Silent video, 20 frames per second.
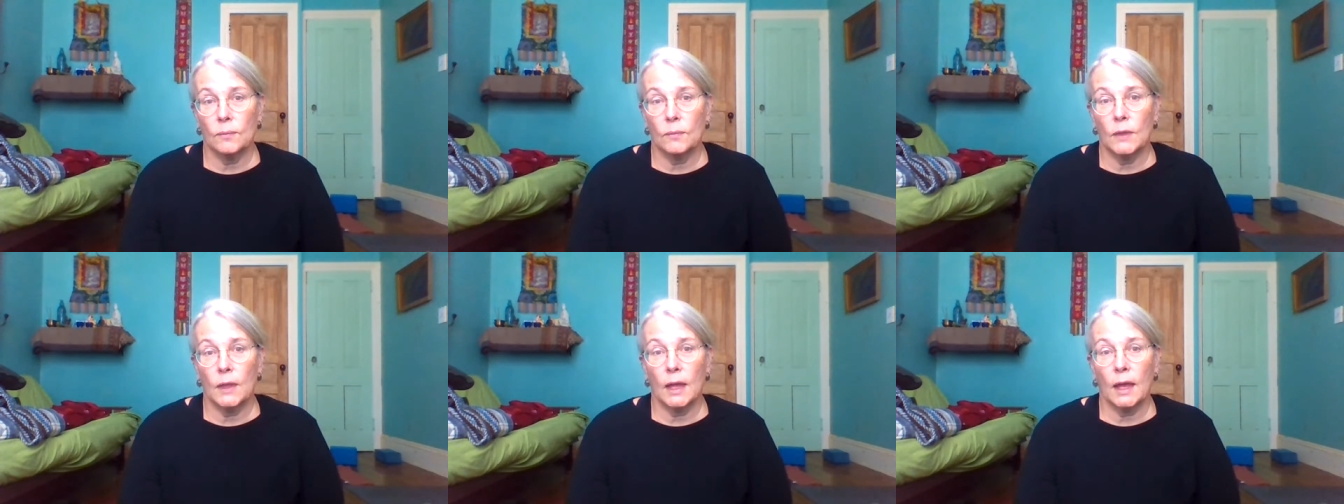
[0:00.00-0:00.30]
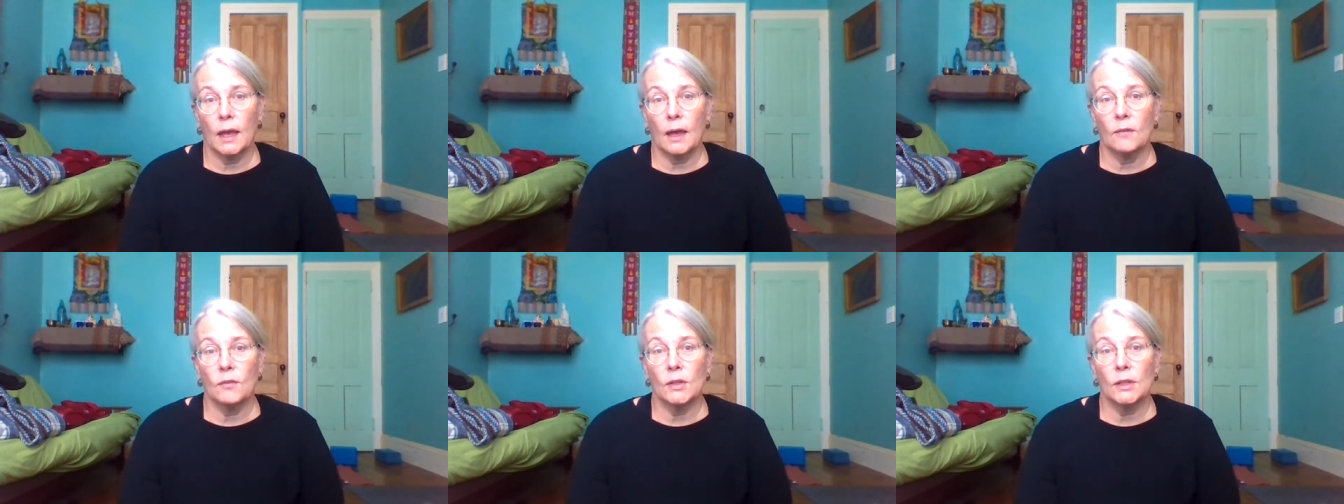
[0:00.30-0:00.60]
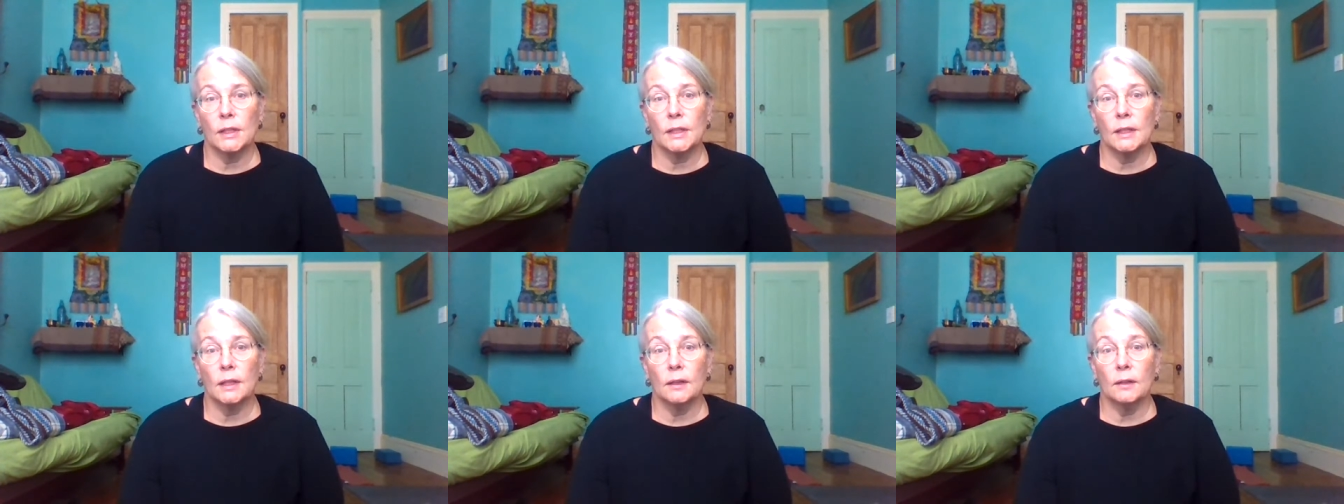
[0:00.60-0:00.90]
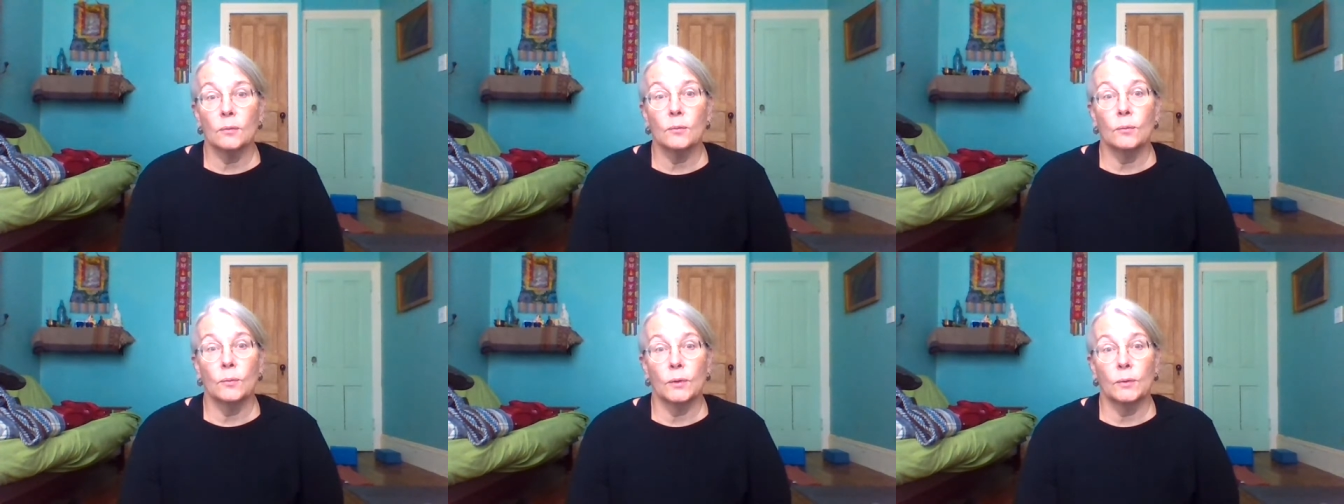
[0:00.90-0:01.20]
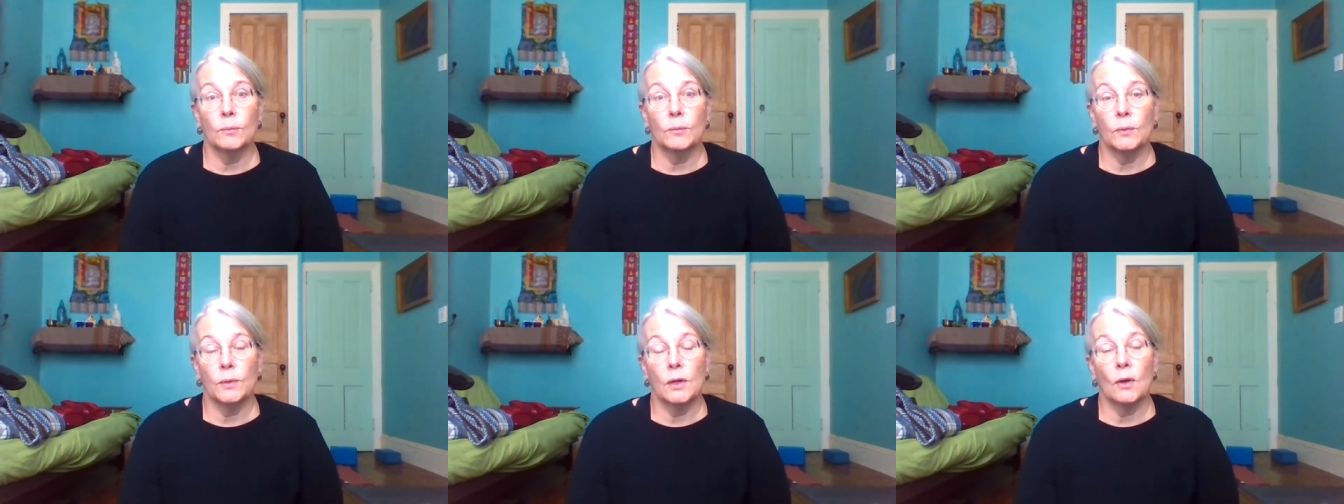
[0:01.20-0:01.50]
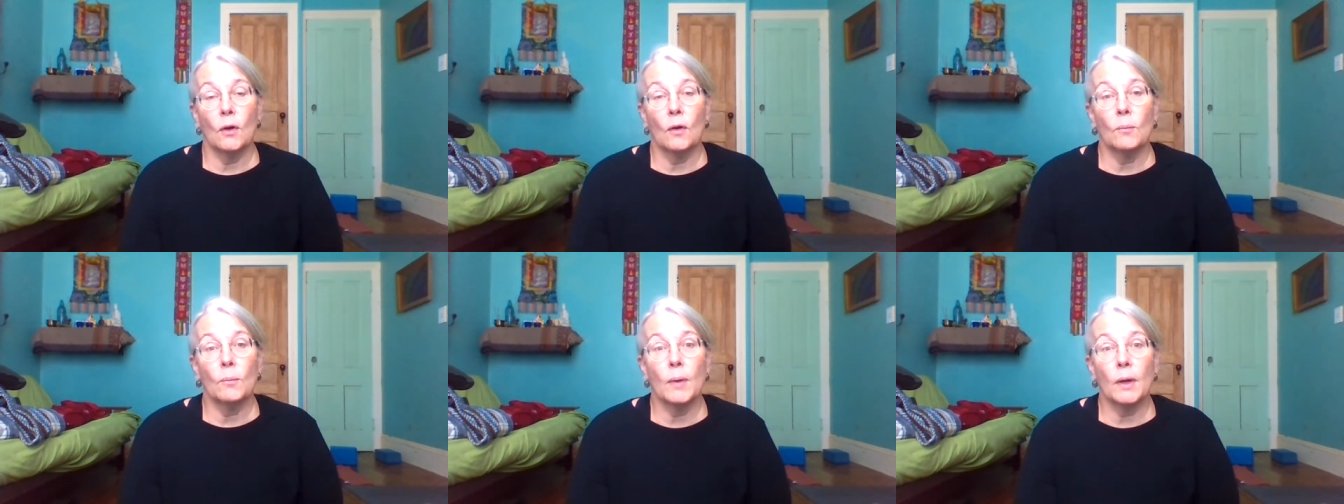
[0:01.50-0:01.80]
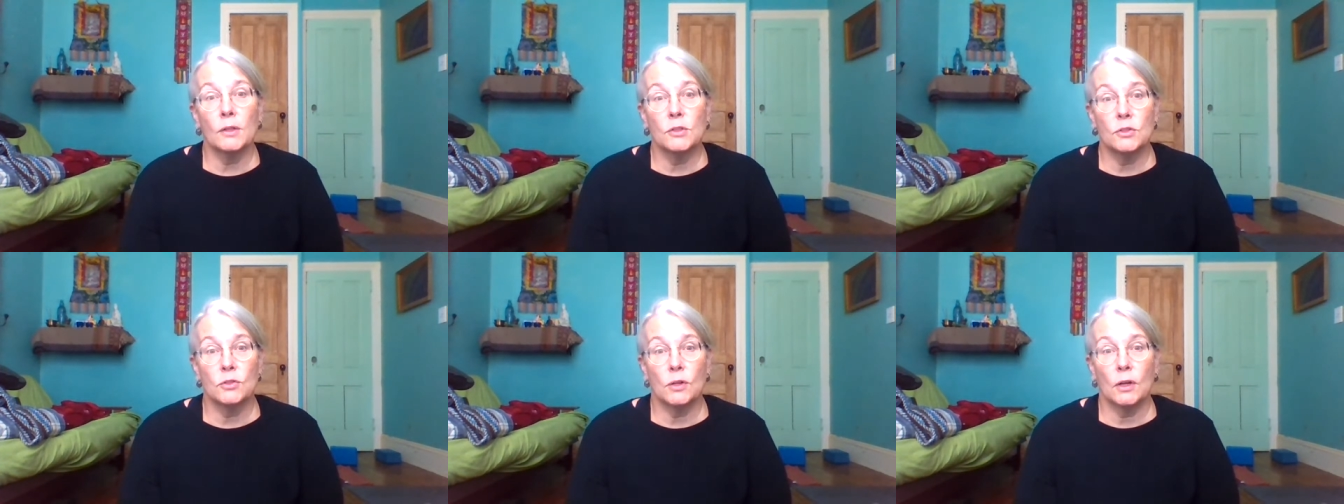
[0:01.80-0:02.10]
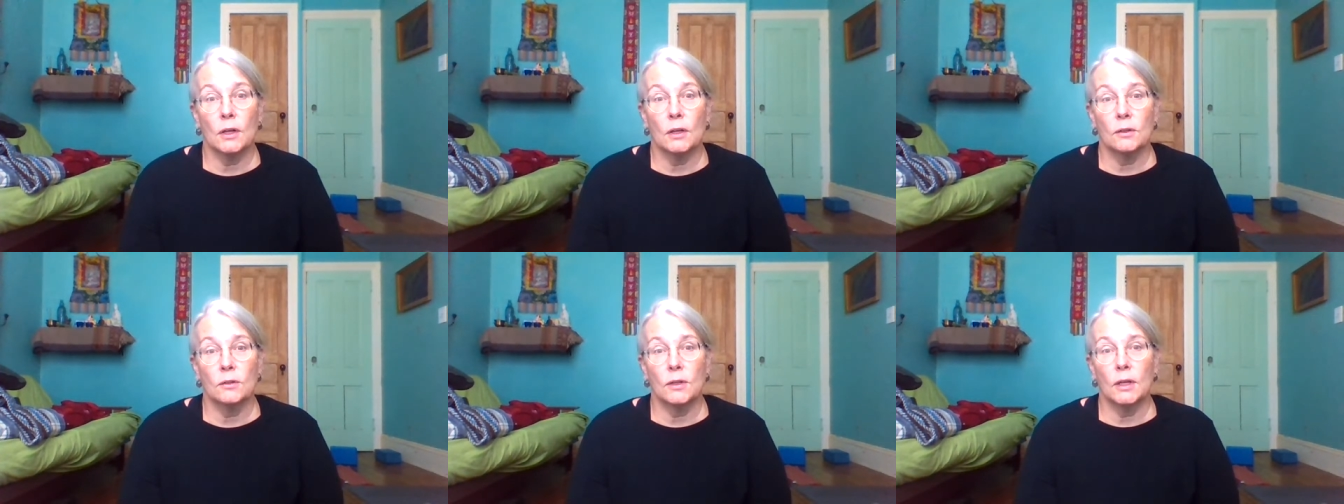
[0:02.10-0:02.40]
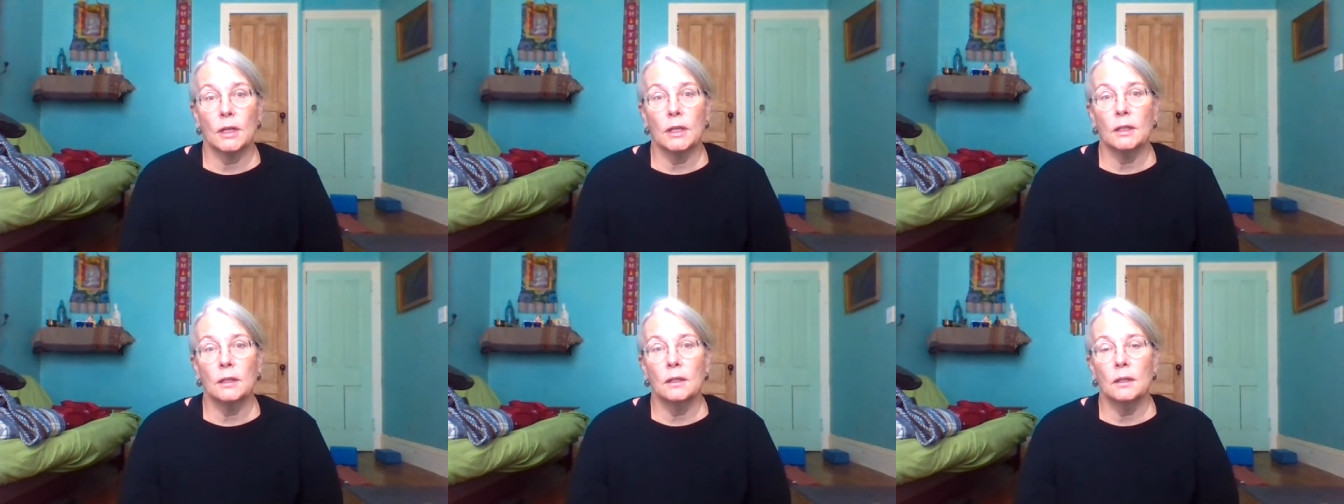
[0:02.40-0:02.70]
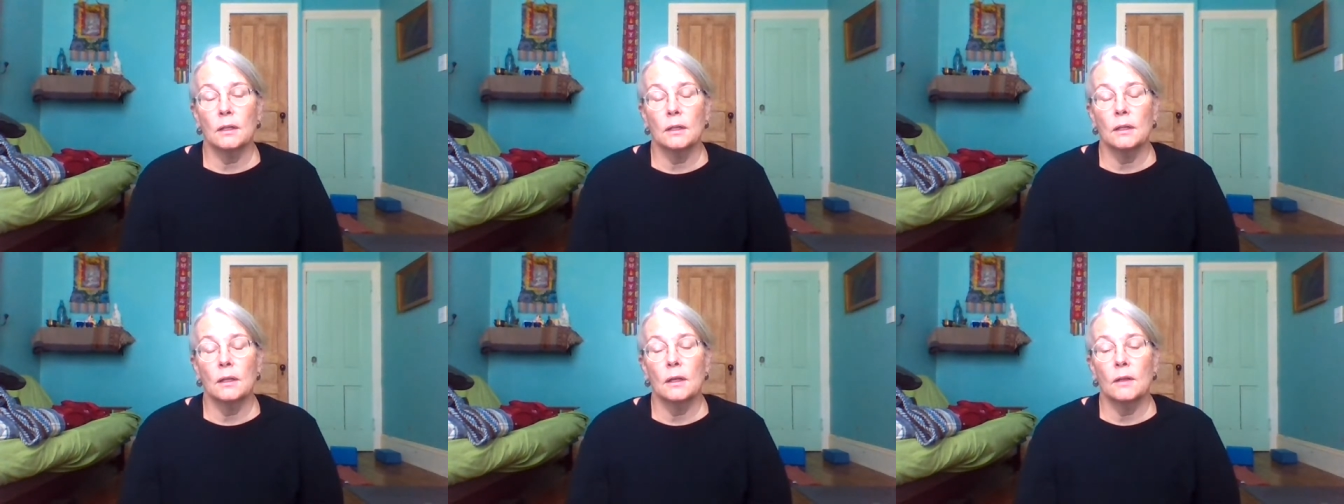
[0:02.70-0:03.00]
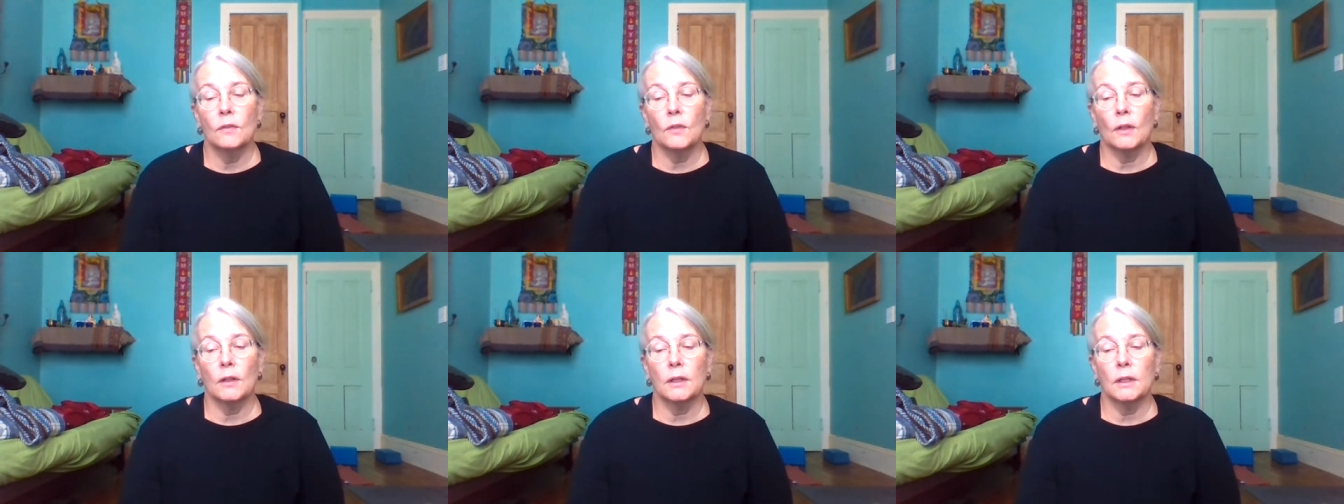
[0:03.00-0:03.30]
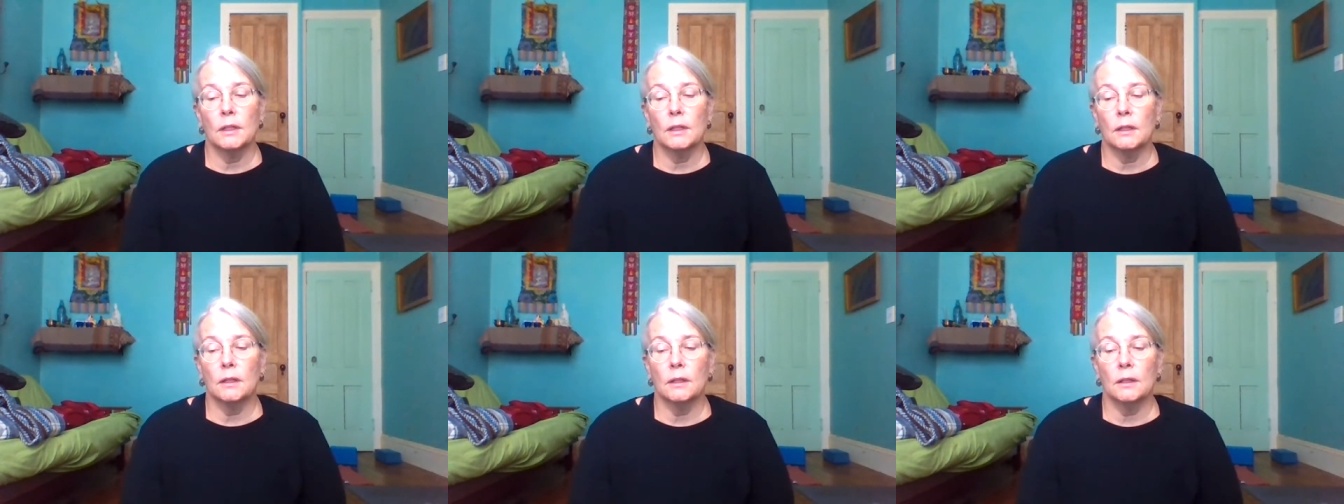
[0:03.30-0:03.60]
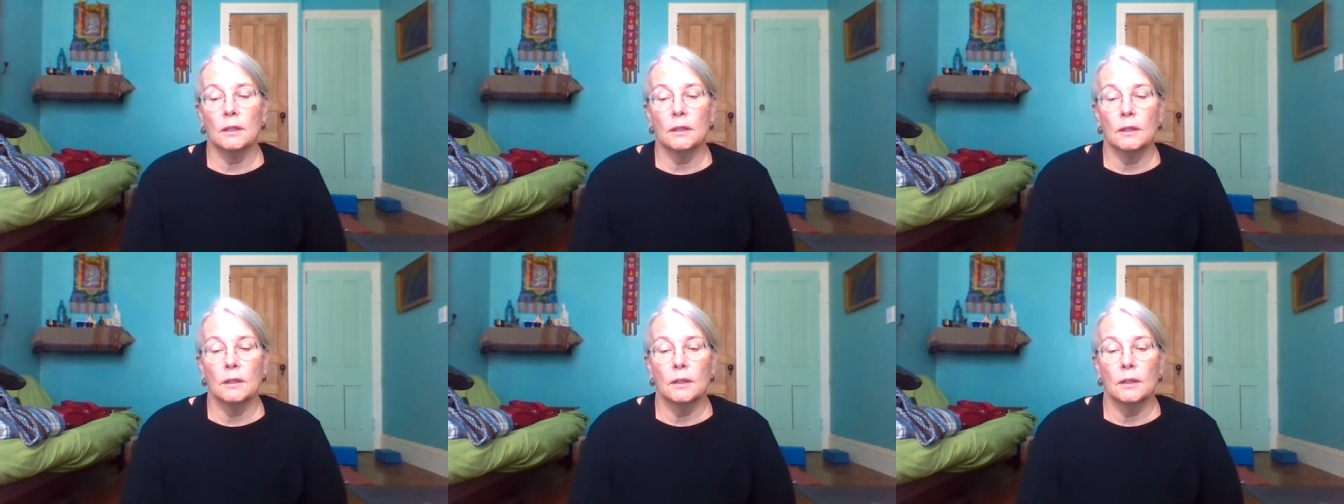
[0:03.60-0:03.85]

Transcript: They have a little, what we call mantra, right? The little